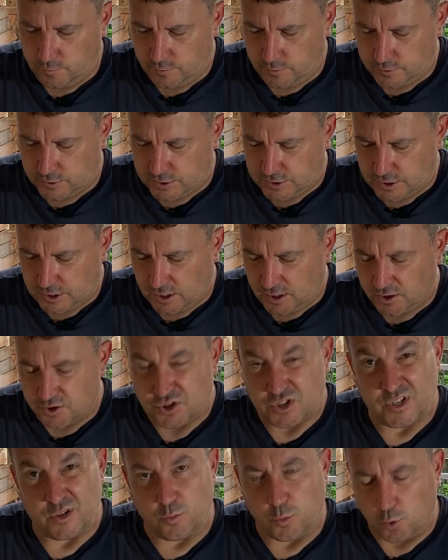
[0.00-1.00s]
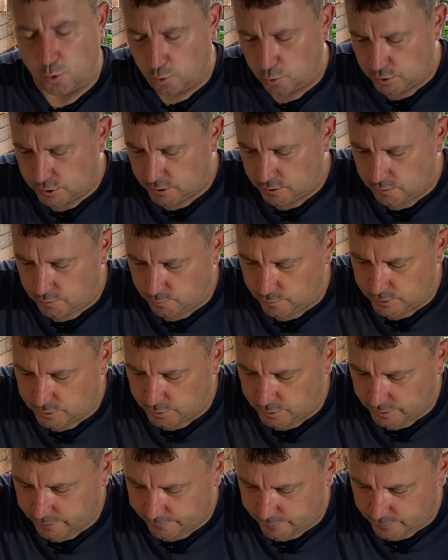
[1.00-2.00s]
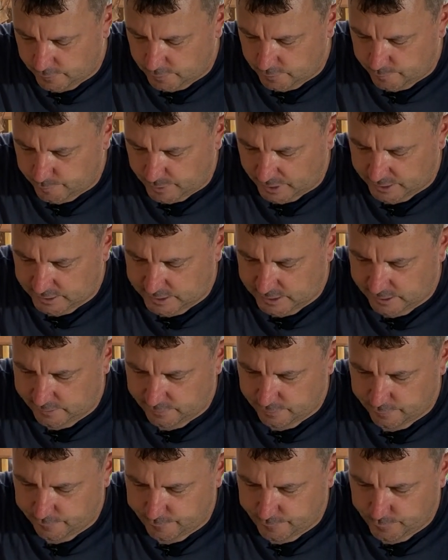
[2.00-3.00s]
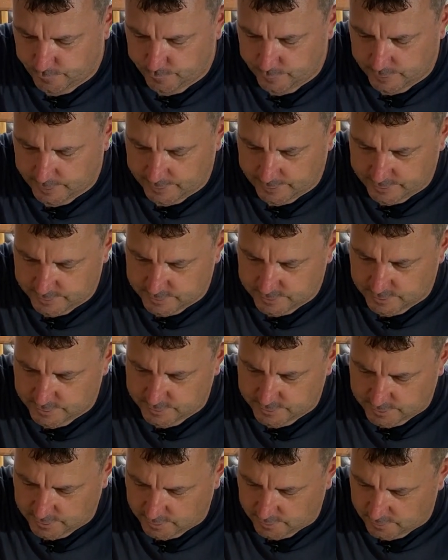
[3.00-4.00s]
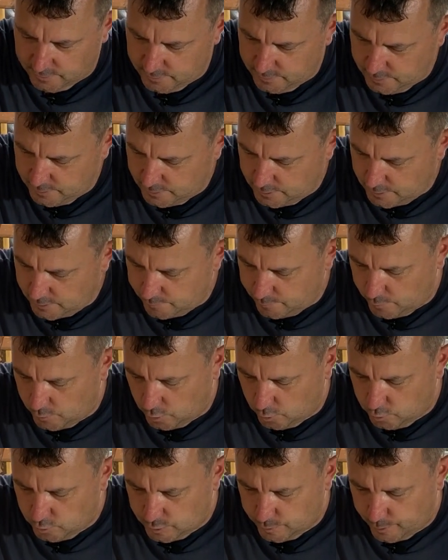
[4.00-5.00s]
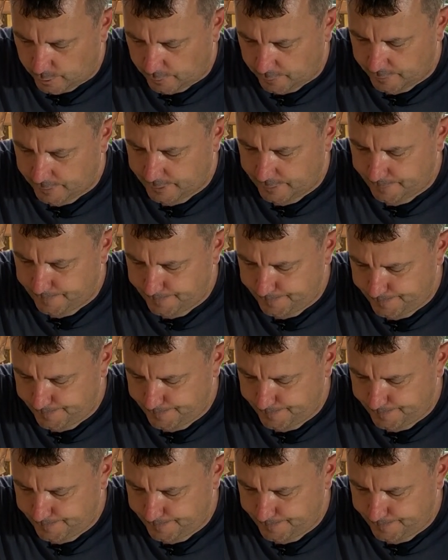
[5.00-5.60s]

starchy water, which will give the bacteria the food it needs to start multiplying